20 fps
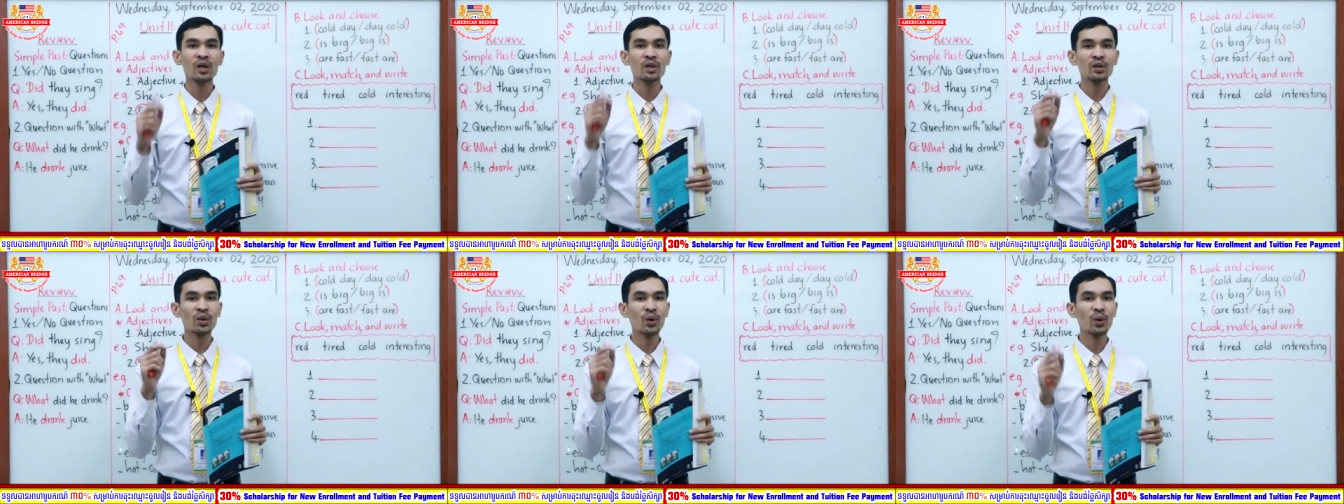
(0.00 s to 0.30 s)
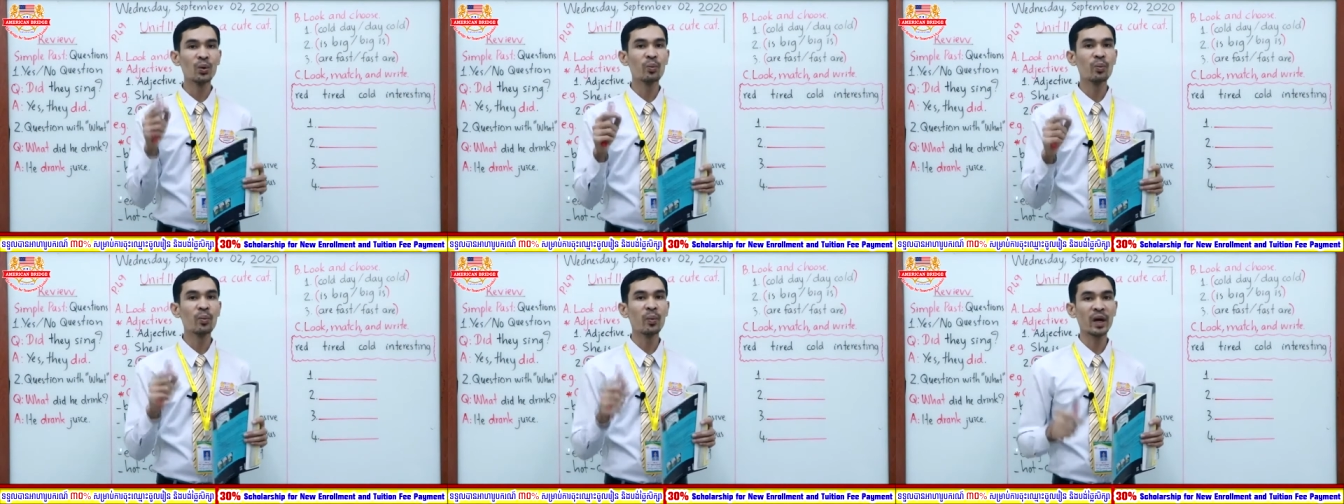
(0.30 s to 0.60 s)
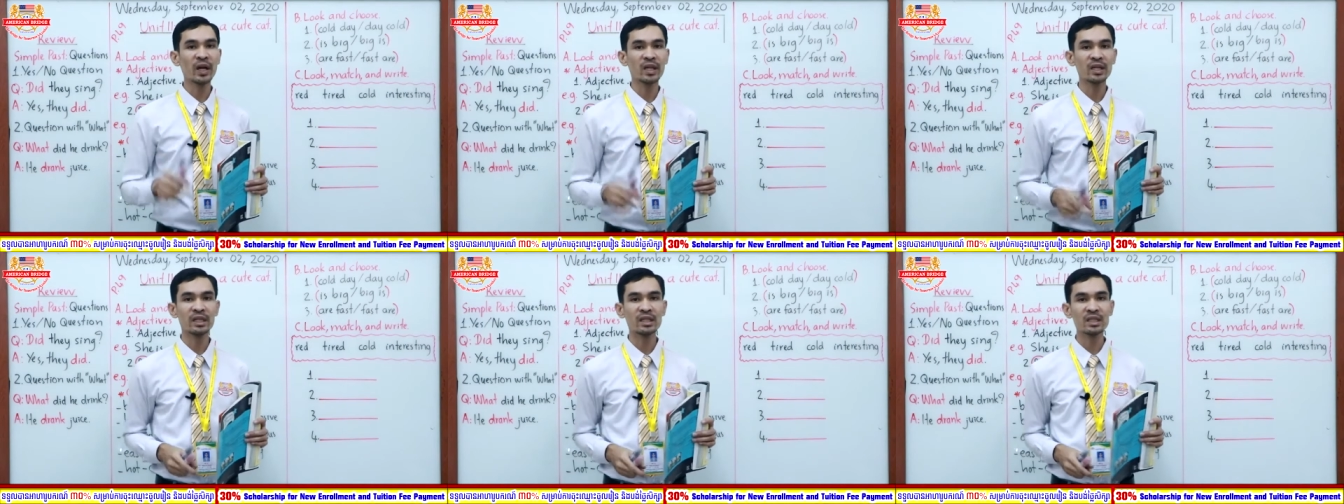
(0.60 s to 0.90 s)
to
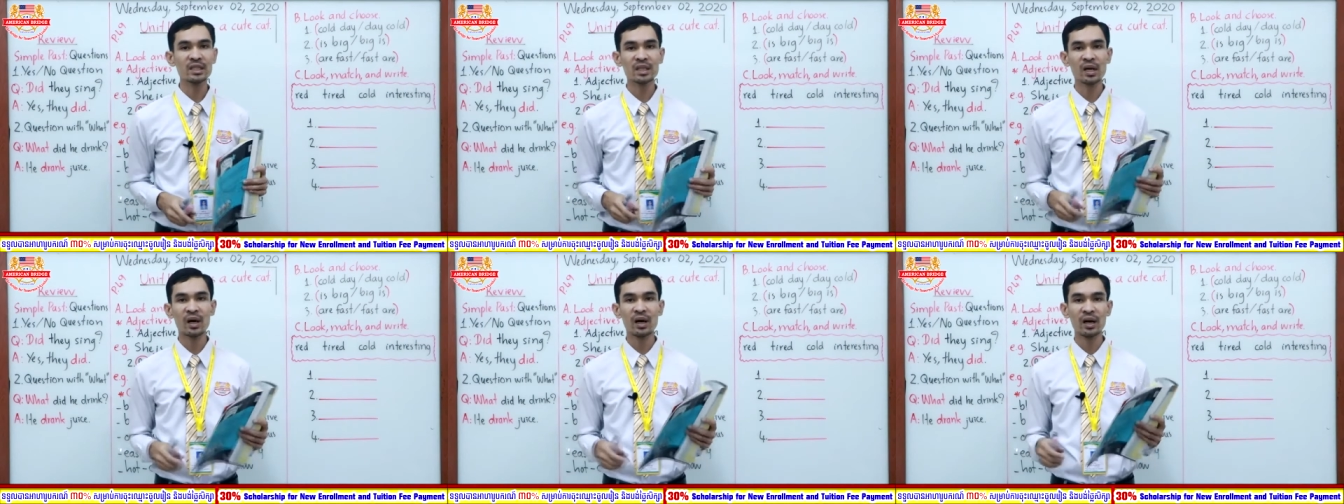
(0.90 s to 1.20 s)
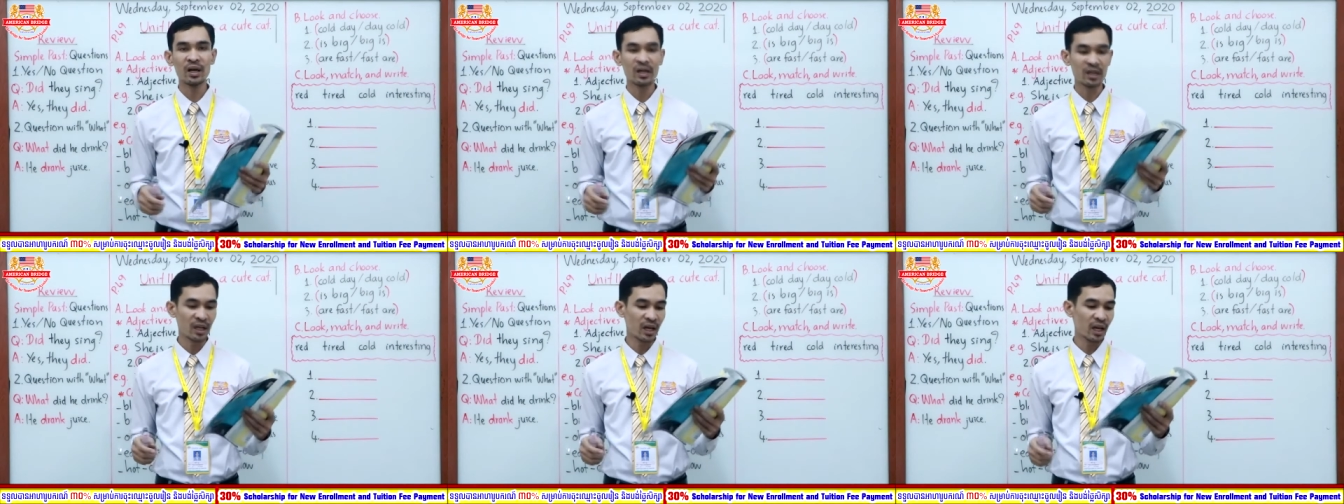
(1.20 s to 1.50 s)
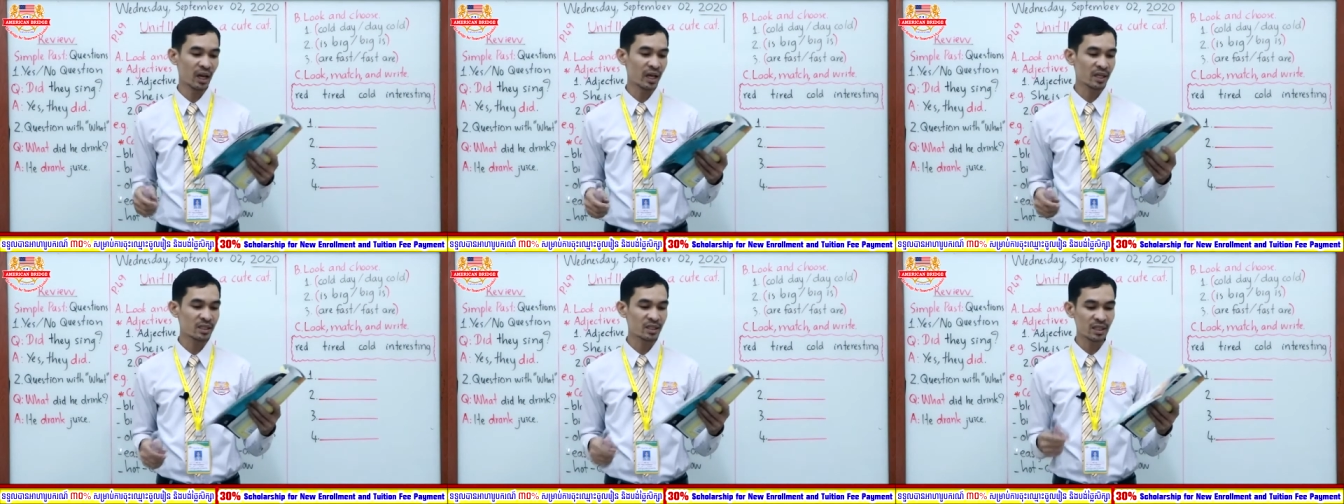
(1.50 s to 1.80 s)
practice the
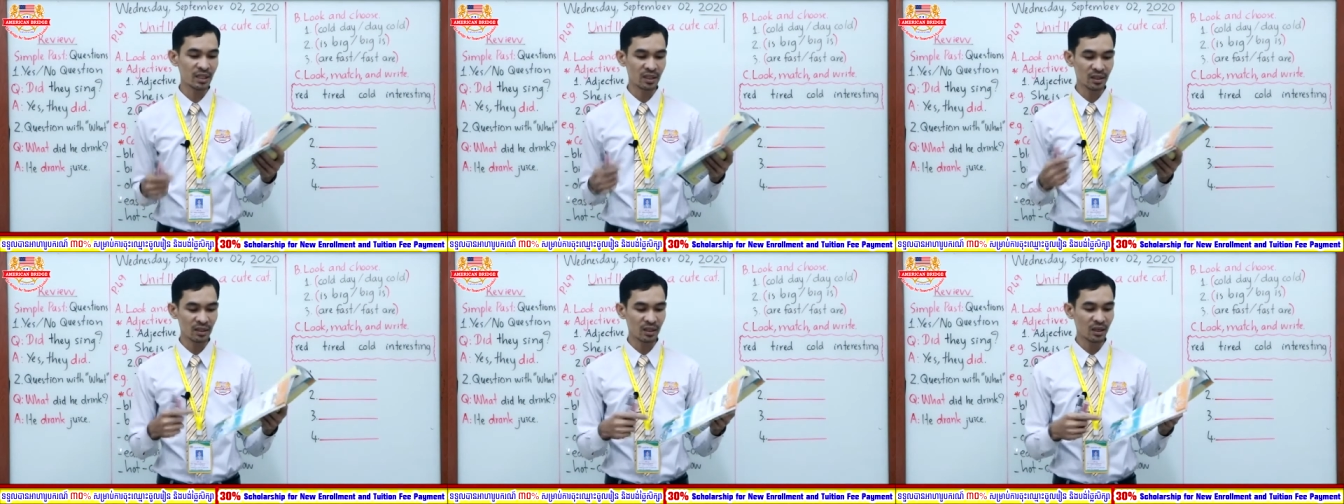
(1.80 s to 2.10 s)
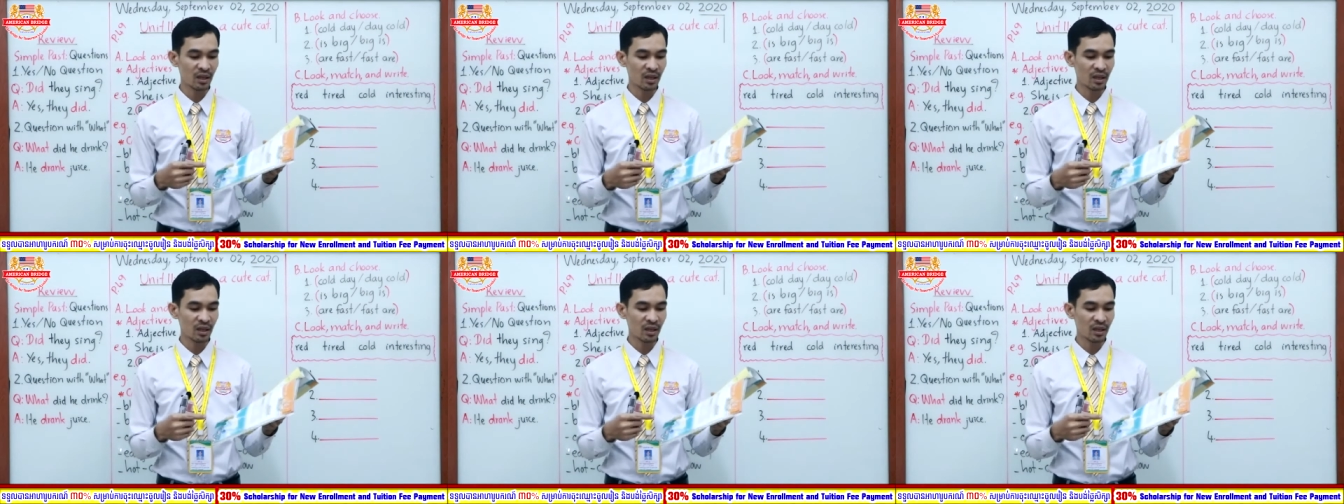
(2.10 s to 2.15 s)
lesson.